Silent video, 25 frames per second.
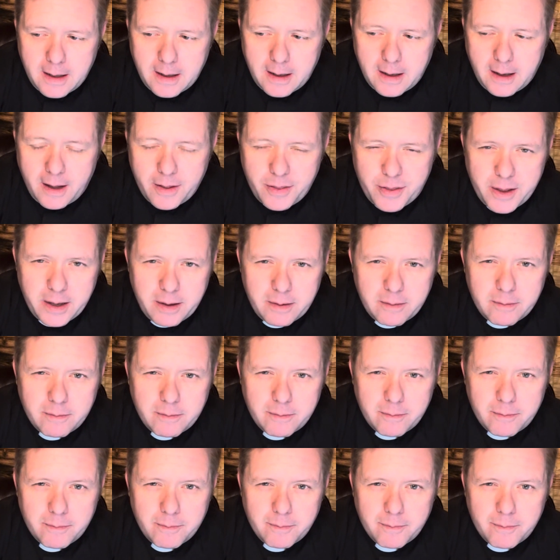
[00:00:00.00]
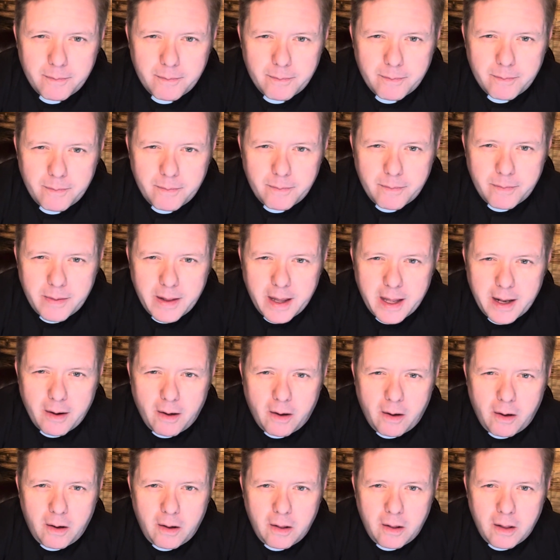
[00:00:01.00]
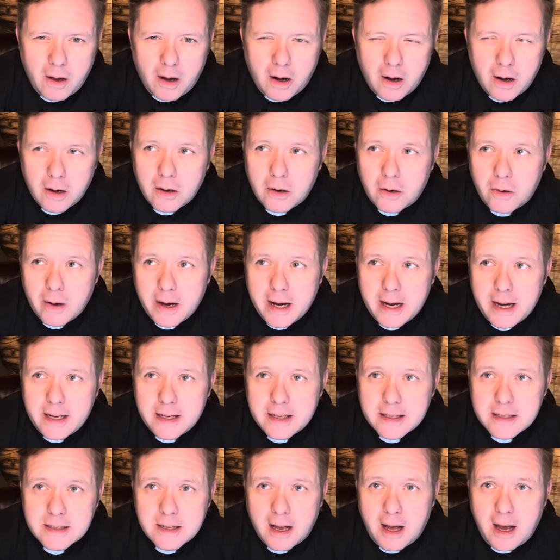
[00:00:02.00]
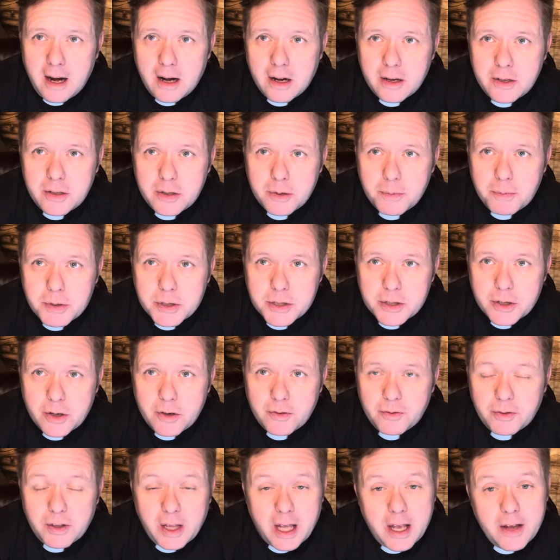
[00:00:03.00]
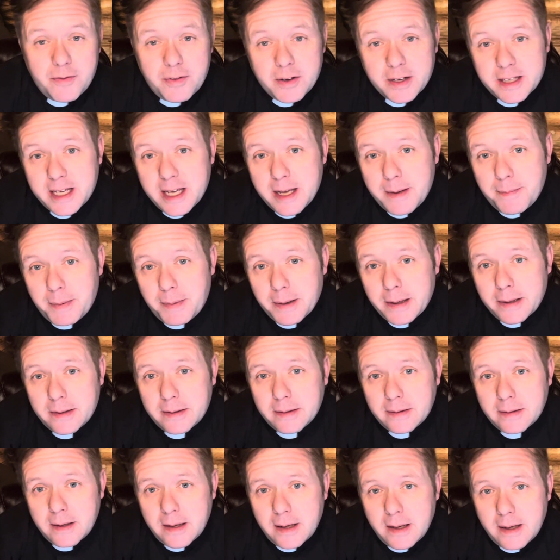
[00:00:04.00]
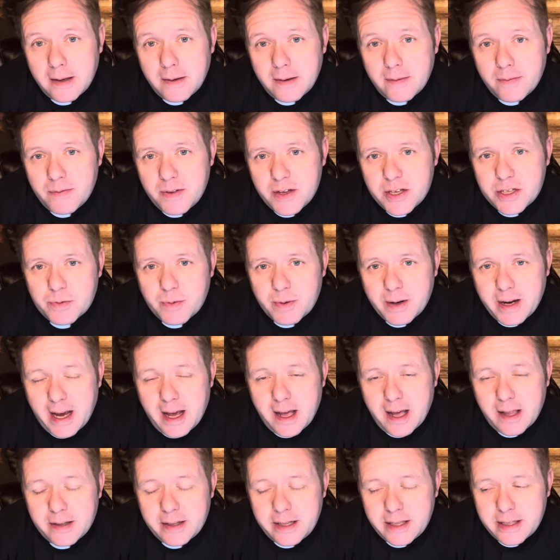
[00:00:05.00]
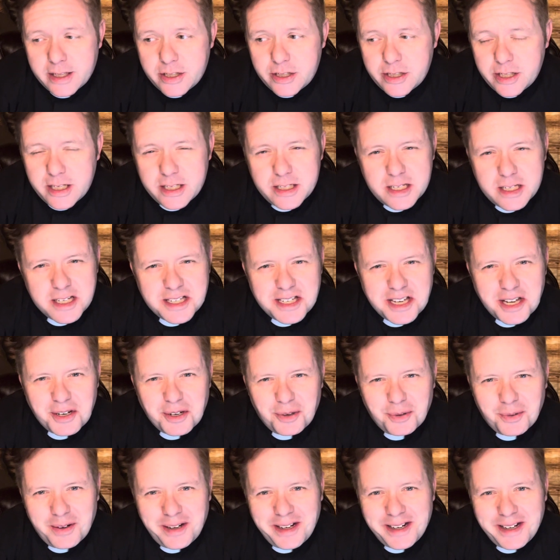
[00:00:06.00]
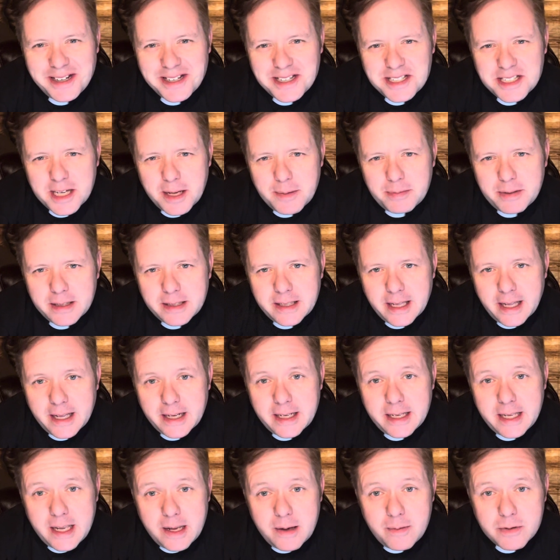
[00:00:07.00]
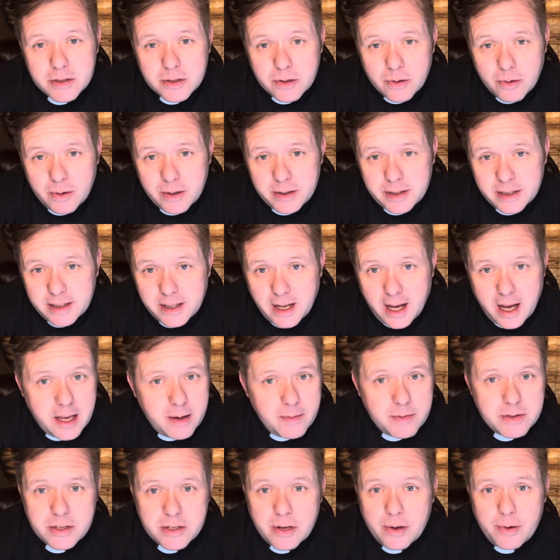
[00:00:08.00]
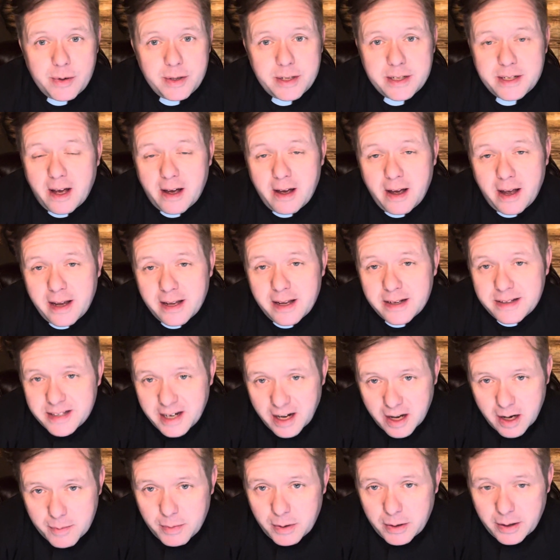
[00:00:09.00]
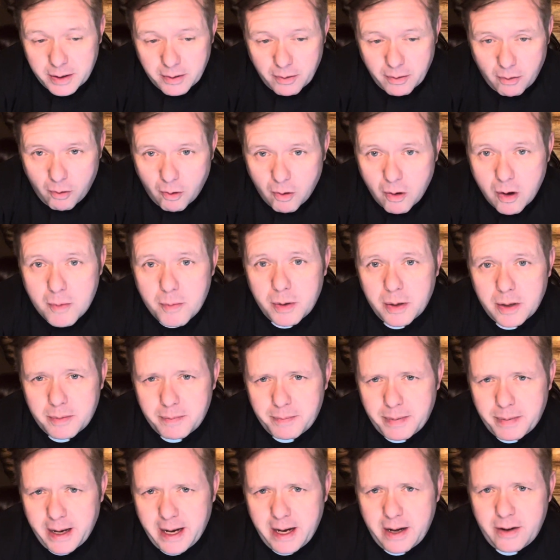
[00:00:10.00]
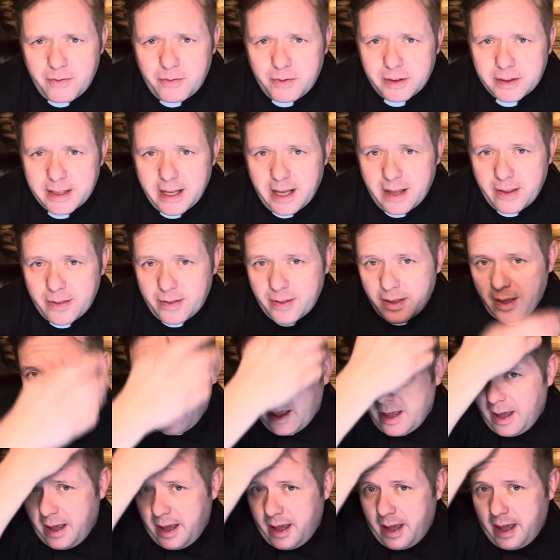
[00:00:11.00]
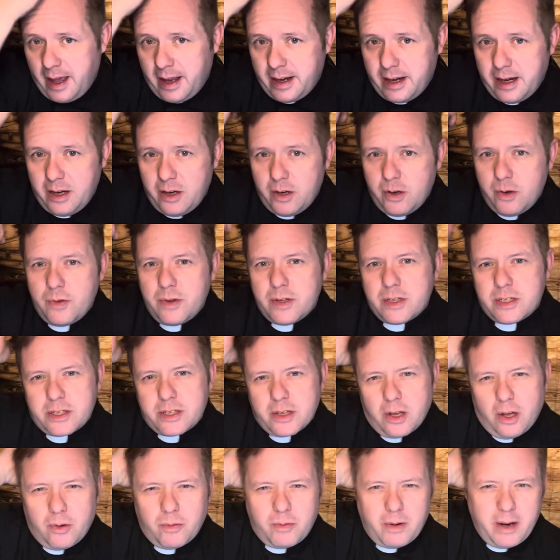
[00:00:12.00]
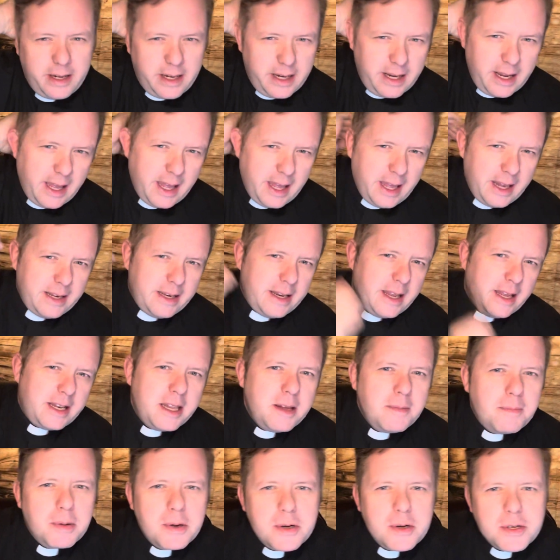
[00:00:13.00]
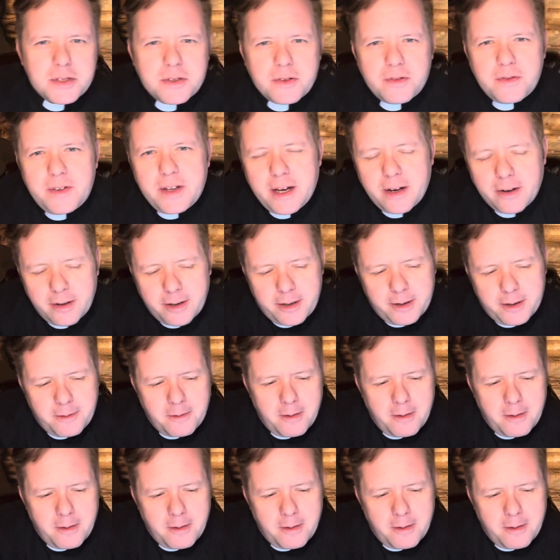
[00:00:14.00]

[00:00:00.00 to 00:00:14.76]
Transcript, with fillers: I think in all our great desire to preserve life and keep it, this reality that Jesus had already accepted that he was going to die. He was going to die a terrible and horrible and painful death, and he knew this already, and yet he persevered.